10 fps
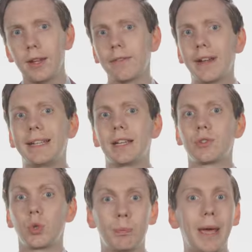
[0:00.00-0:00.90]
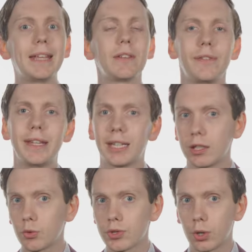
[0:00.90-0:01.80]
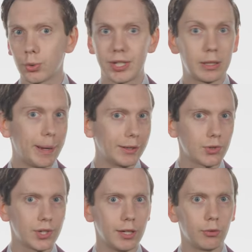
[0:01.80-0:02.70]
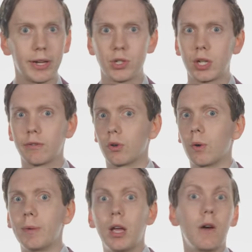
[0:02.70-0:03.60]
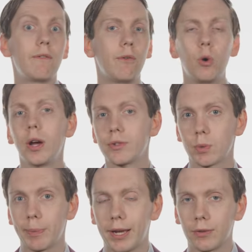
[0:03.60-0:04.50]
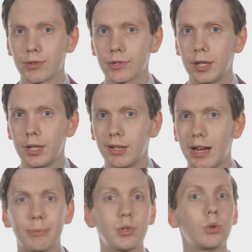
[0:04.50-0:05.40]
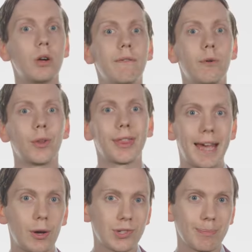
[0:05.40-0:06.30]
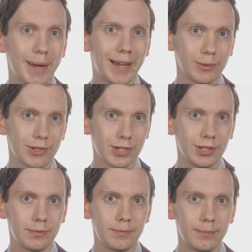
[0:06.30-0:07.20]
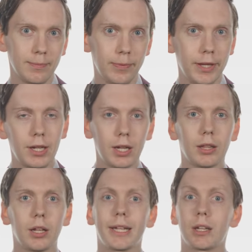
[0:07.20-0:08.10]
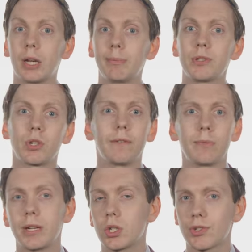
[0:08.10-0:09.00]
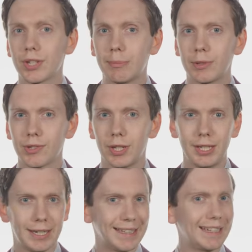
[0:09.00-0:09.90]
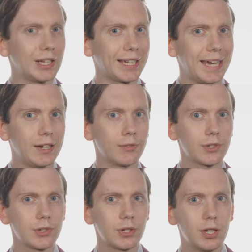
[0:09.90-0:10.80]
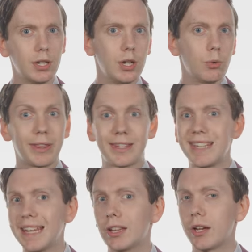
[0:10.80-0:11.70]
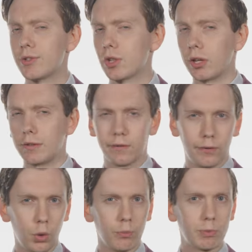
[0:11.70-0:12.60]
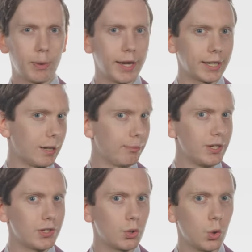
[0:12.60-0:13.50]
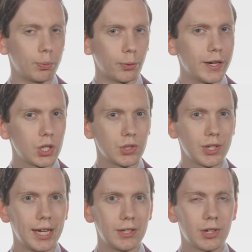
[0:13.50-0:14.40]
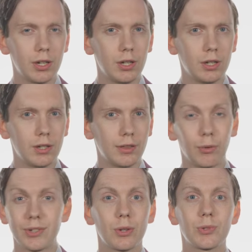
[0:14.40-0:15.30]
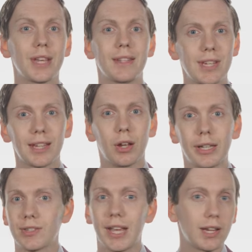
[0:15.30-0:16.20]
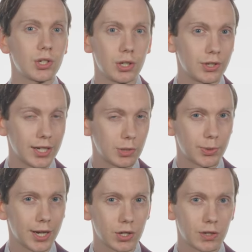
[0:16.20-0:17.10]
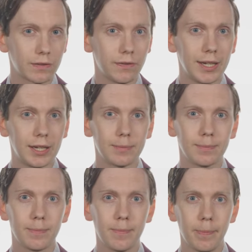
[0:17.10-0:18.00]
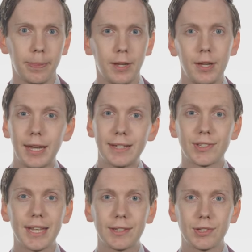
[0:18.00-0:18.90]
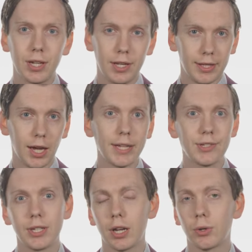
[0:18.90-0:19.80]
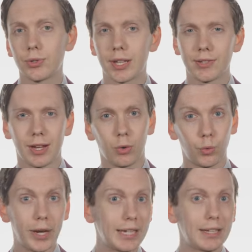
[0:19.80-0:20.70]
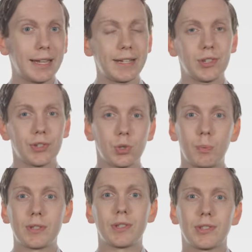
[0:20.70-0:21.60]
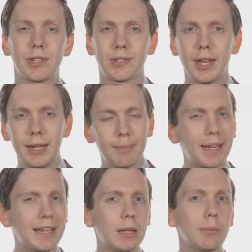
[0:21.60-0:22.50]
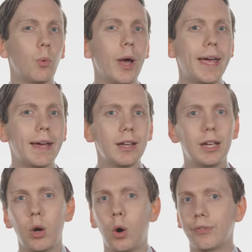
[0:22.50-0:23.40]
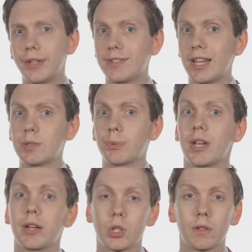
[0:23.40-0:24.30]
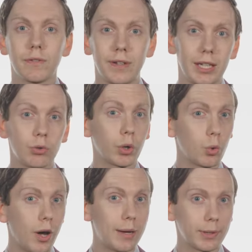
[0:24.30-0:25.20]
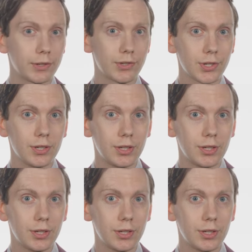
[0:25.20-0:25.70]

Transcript: Failure to pay the fee can result in a penalty ranging from £400 up to £4,000. Unlike a company's confirmation statement and annual accounts, where the deadlines are informed by a company's incorporation date, there is no set deadline attached to the data protection fee. Instead, the ICO sends out regular letters to businesses, making them aware of the data protection fee requirements.